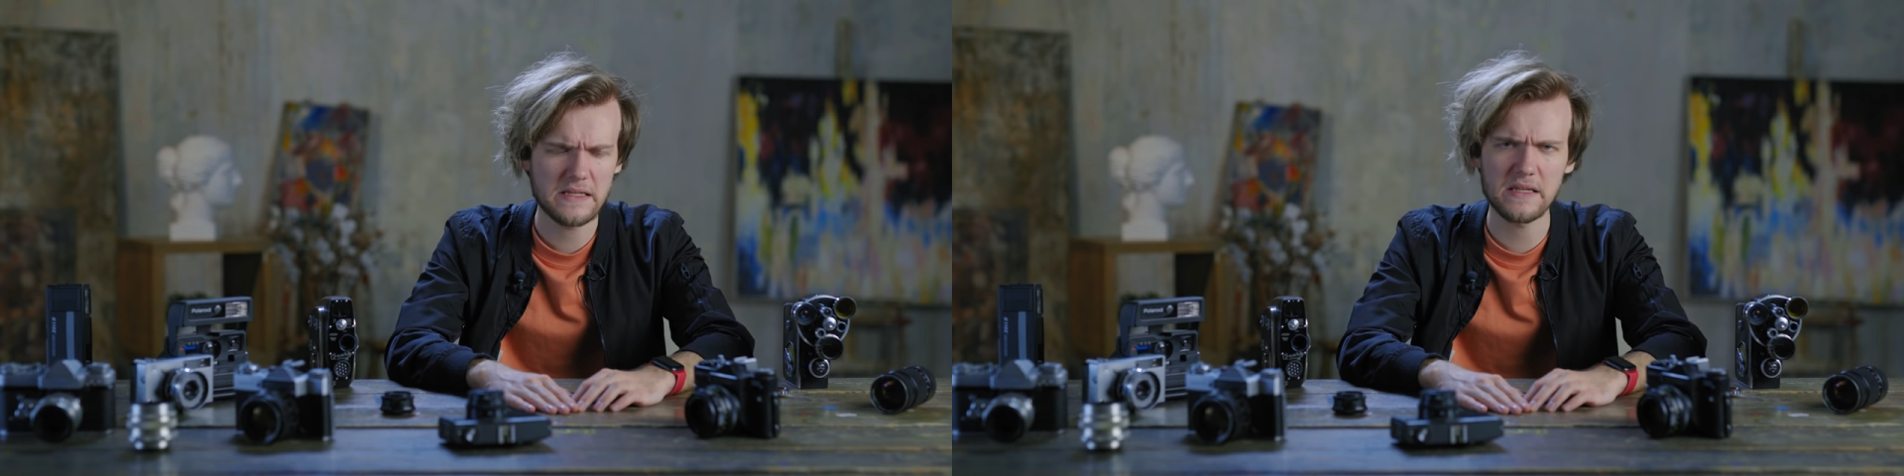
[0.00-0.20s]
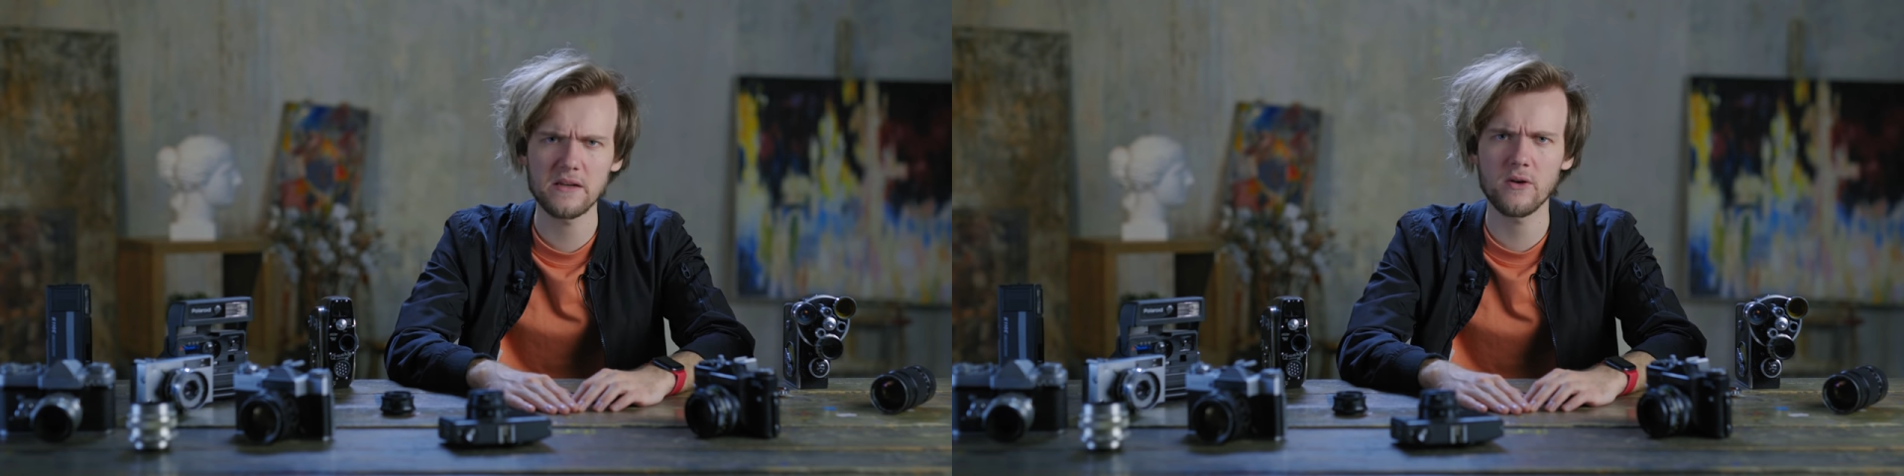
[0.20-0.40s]

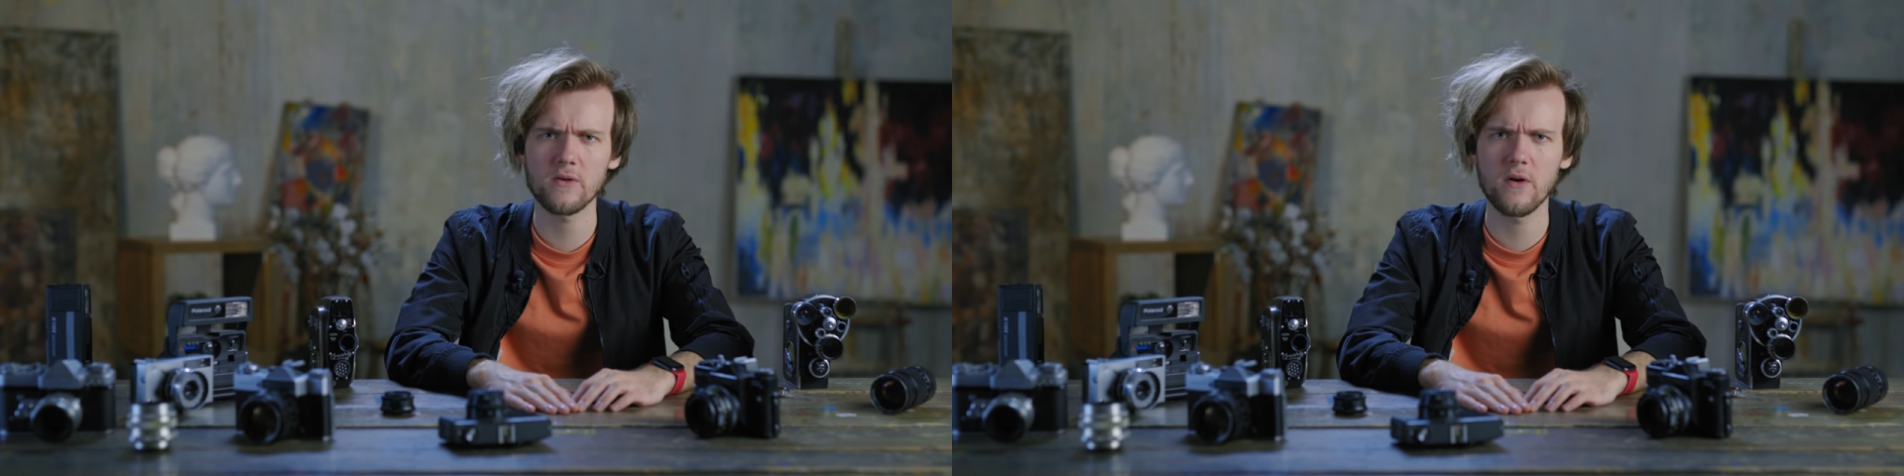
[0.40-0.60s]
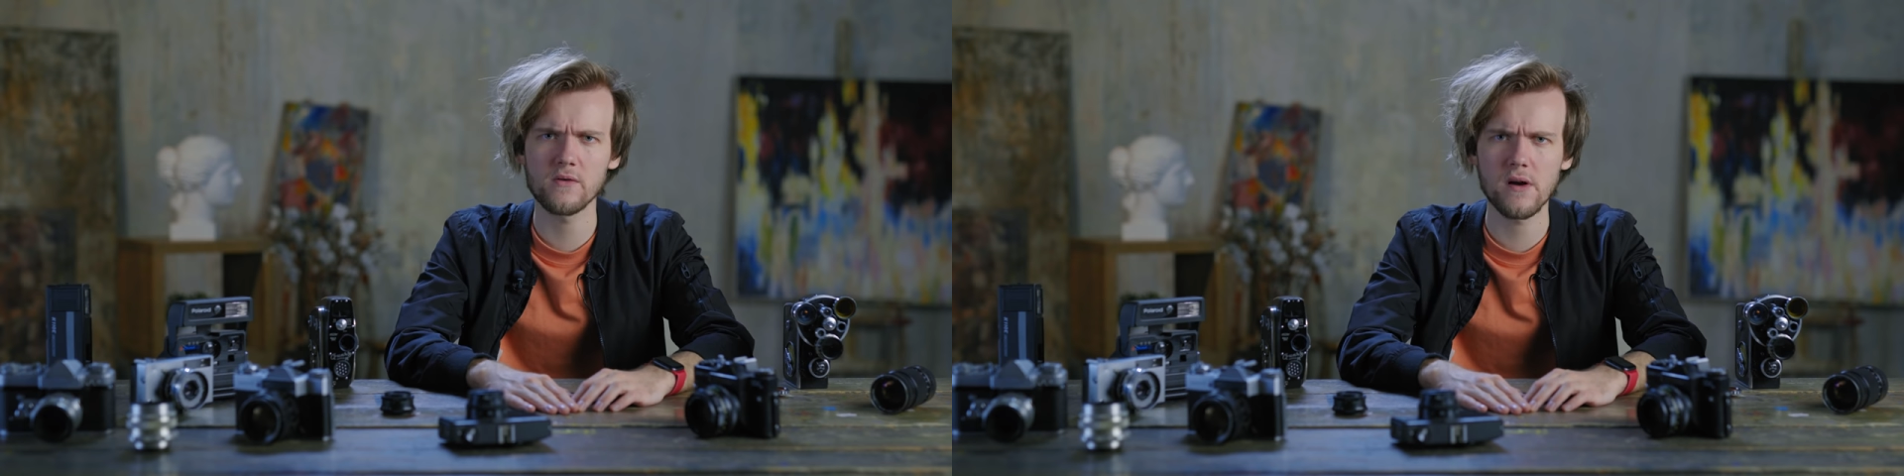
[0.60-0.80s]
did it all
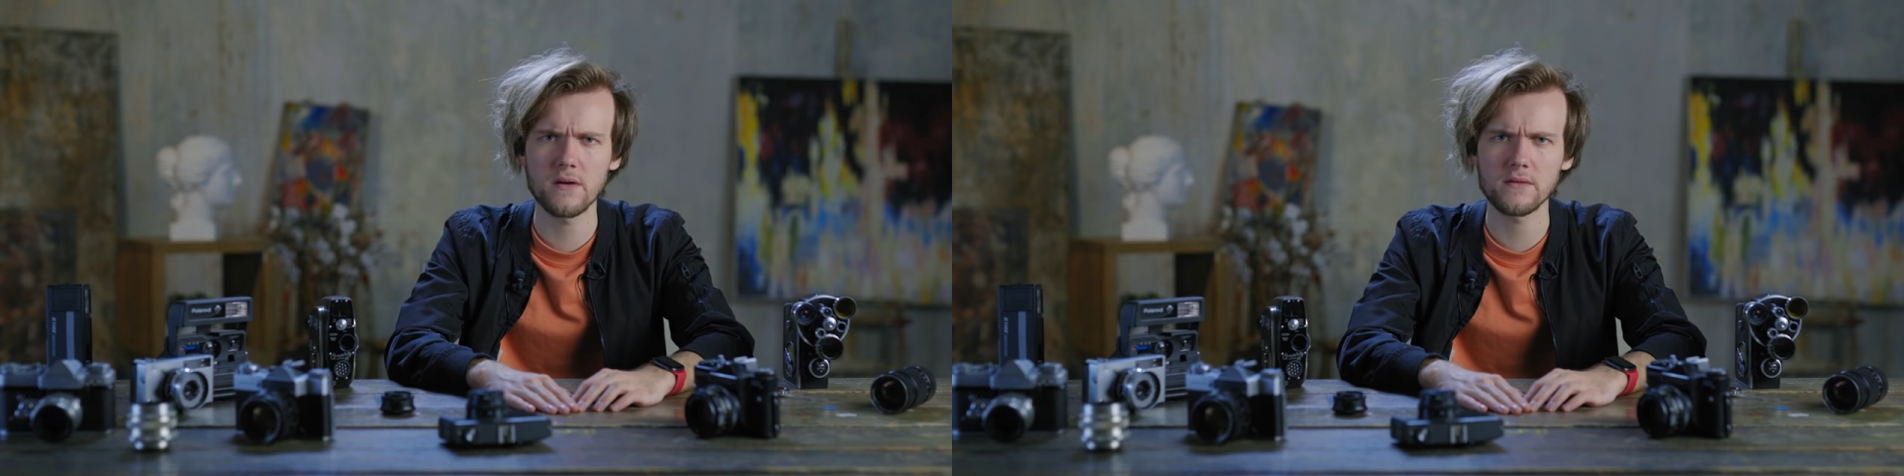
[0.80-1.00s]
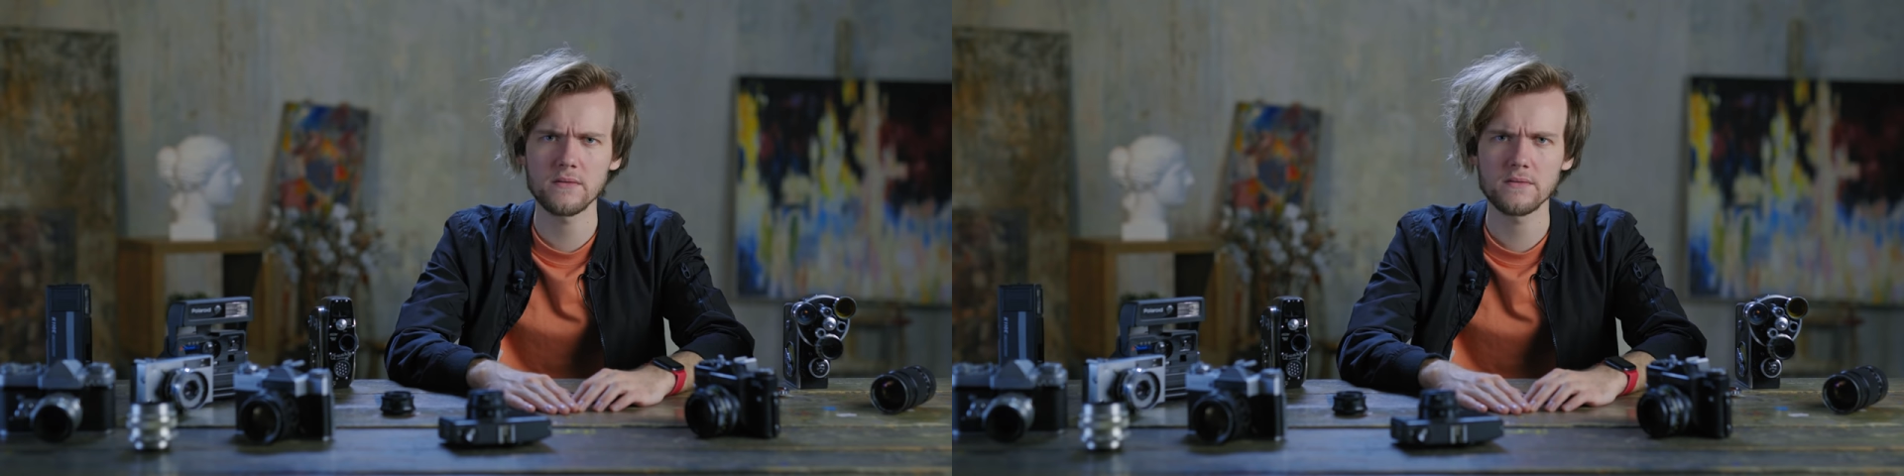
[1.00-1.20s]
go
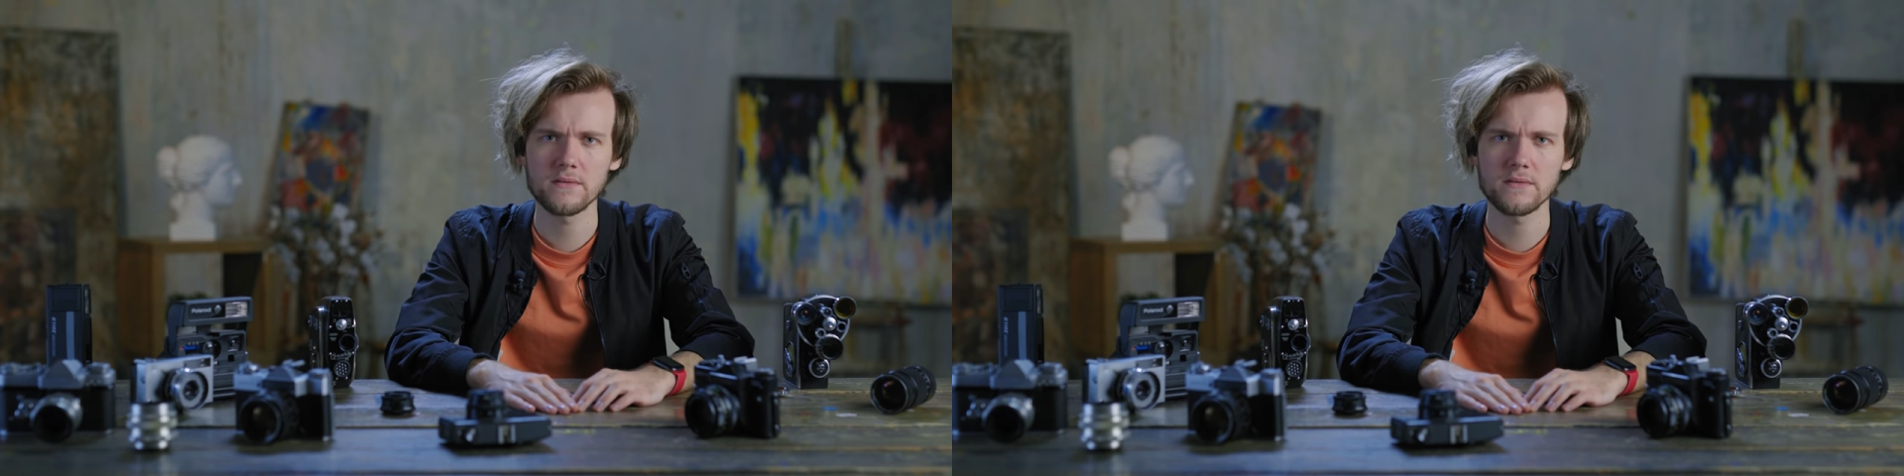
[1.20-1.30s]
wrong?